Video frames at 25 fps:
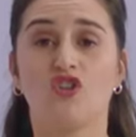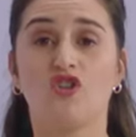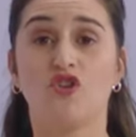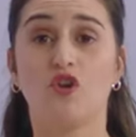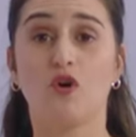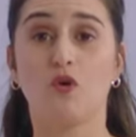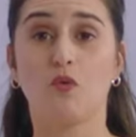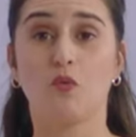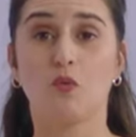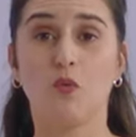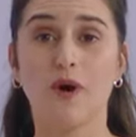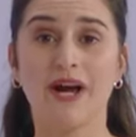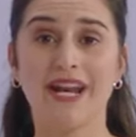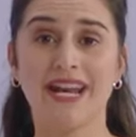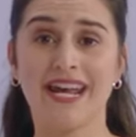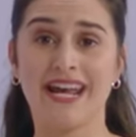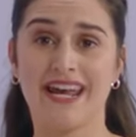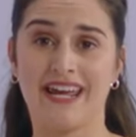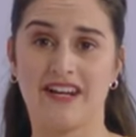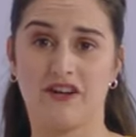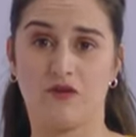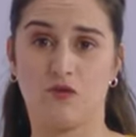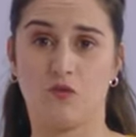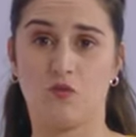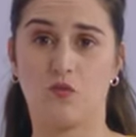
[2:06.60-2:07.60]
The
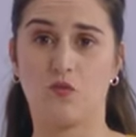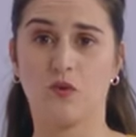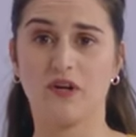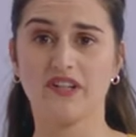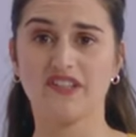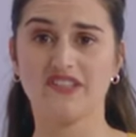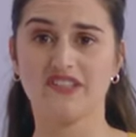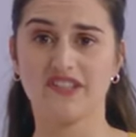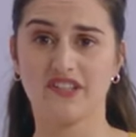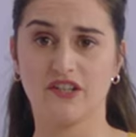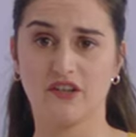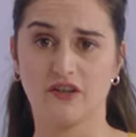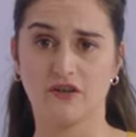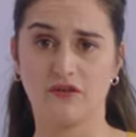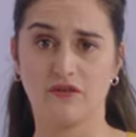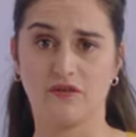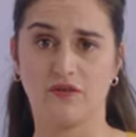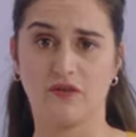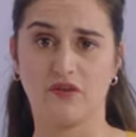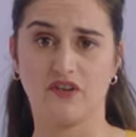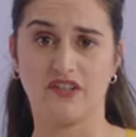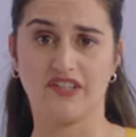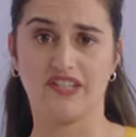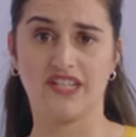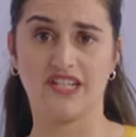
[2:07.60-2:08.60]
one-hand, one-second
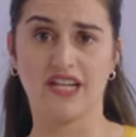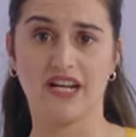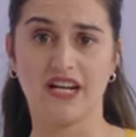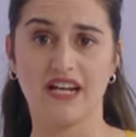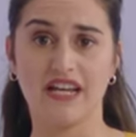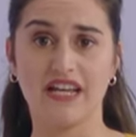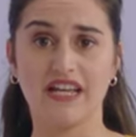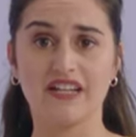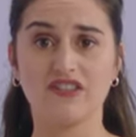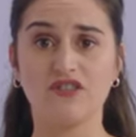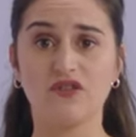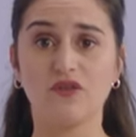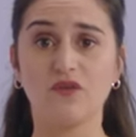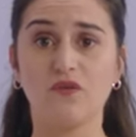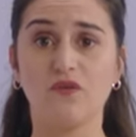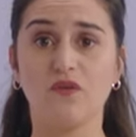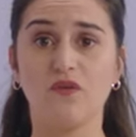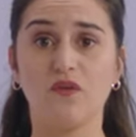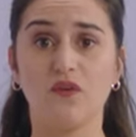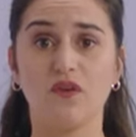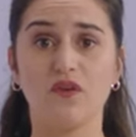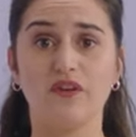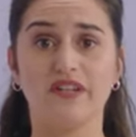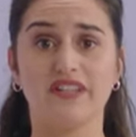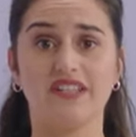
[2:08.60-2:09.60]
folding lets you
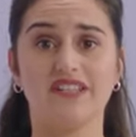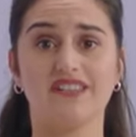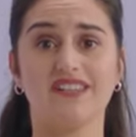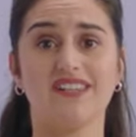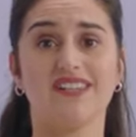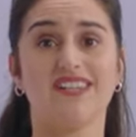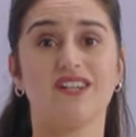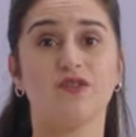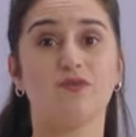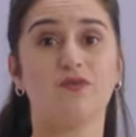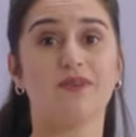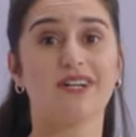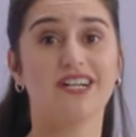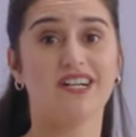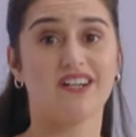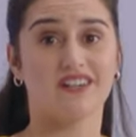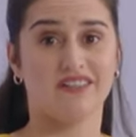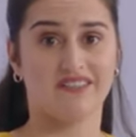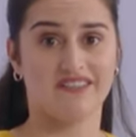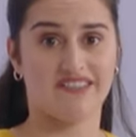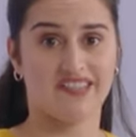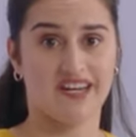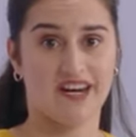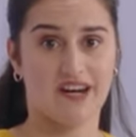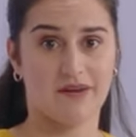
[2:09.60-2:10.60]
fold it in
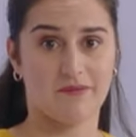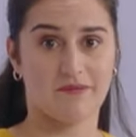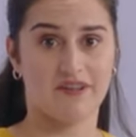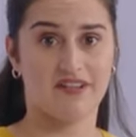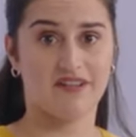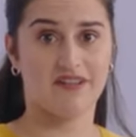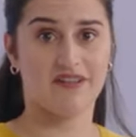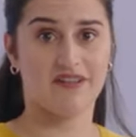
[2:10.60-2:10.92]
record time.